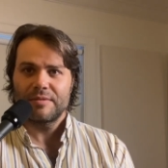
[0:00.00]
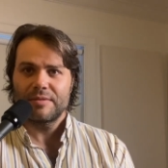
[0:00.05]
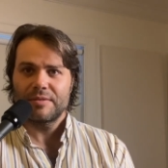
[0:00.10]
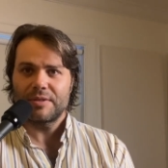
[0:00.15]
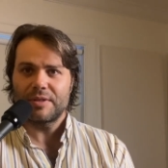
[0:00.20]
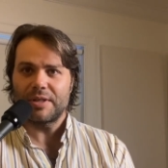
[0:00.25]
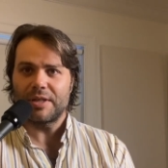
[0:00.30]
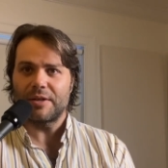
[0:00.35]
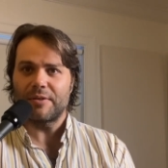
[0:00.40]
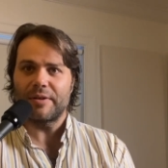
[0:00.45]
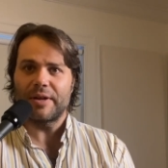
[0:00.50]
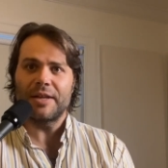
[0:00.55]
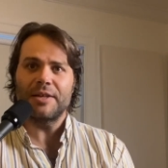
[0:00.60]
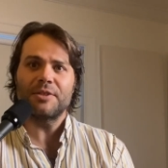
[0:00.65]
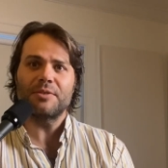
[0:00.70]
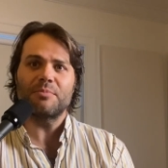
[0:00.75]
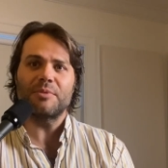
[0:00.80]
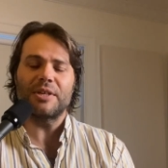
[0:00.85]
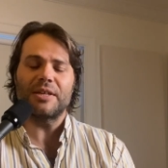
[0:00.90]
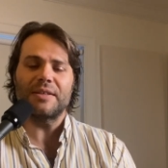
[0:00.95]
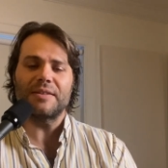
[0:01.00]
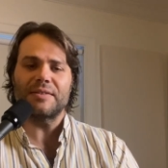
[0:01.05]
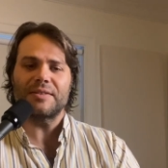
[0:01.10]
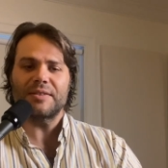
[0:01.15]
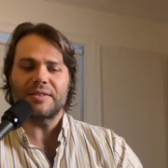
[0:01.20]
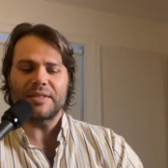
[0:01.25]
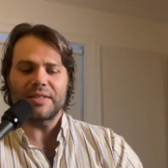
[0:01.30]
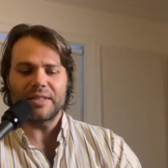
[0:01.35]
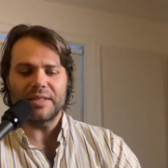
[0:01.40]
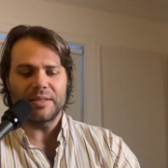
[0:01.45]
to the arrangement and
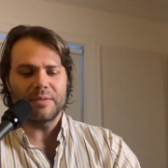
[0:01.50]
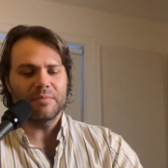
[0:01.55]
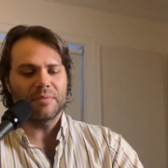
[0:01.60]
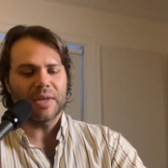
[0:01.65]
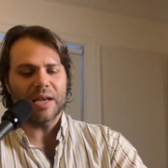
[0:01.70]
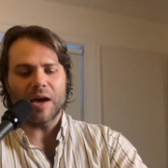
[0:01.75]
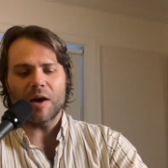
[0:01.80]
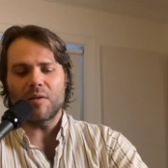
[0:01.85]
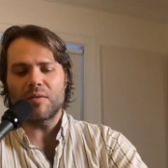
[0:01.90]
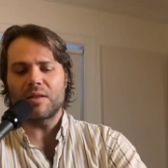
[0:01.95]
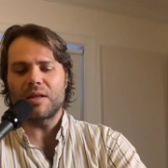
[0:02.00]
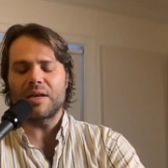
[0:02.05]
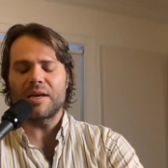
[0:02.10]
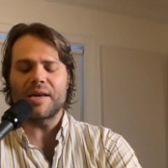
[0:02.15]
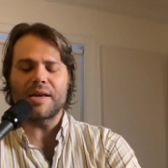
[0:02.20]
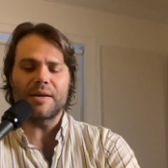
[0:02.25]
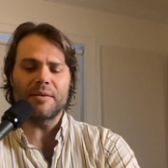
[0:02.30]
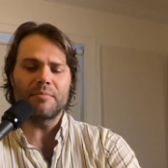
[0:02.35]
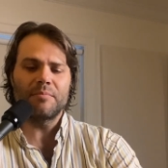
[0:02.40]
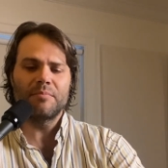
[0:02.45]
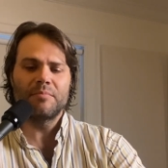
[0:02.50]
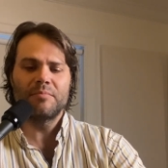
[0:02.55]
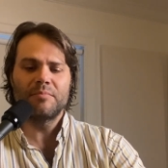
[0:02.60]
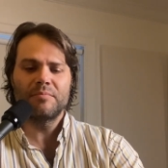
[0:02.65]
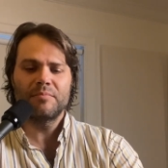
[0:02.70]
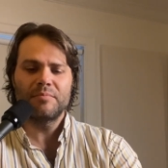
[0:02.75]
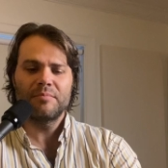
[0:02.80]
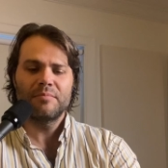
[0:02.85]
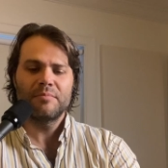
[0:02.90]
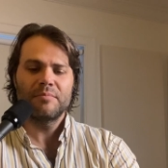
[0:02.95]
see how they
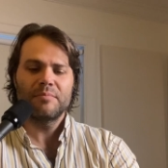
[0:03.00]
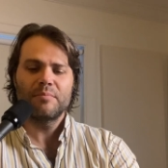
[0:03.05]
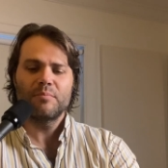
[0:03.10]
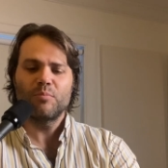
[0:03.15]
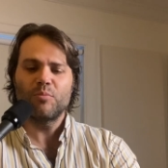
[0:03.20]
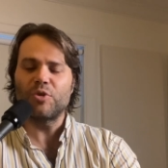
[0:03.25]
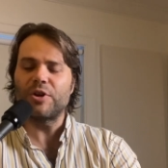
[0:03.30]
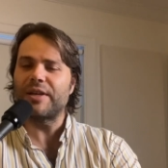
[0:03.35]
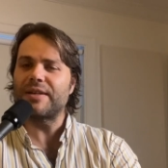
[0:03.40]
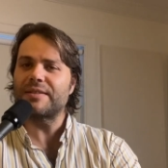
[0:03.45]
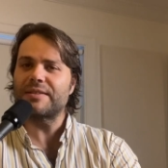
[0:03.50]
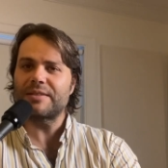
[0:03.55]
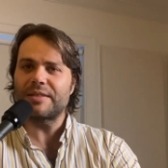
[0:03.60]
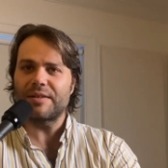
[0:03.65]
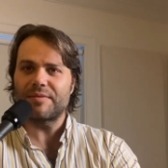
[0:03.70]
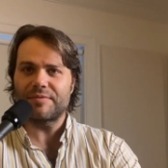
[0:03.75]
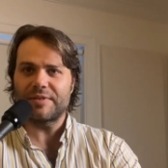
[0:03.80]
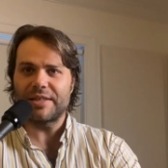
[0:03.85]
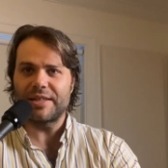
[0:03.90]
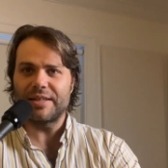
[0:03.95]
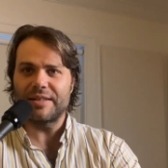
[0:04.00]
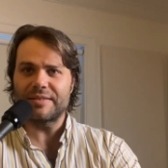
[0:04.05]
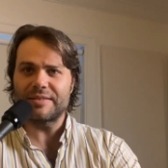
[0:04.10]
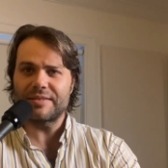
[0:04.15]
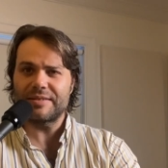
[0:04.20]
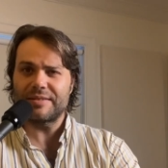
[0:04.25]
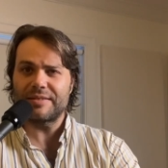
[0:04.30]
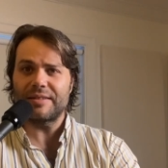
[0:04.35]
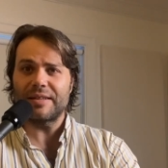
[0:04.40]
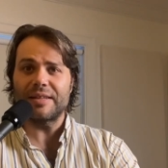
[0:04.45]
bring stuff in
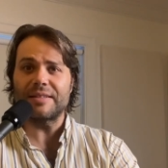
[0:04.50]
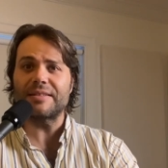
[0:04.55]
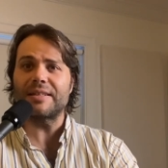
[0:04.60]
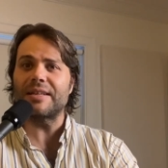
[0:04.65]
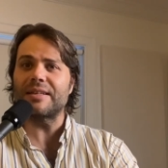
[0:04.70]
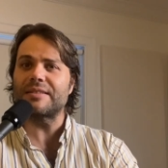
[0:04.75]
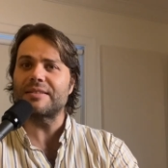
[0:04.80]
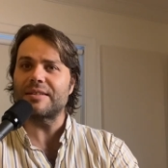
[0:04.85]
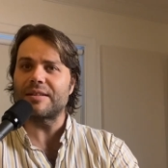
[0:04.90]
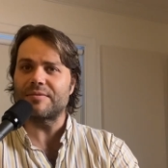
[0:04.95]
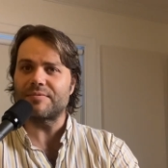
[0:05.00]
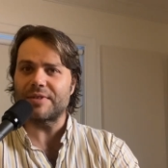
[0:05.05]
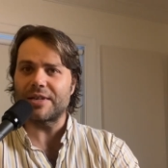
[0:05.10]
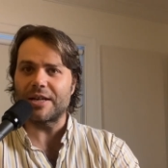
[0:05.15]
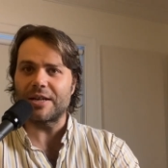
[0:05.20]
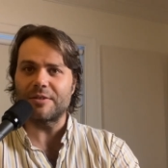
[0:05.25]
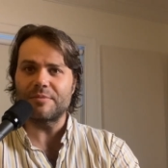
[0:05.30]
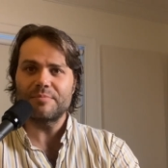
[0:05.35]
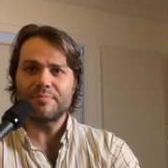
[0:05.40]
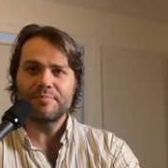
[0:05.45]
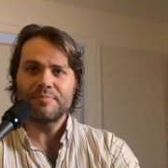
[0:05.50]
and take stuff out.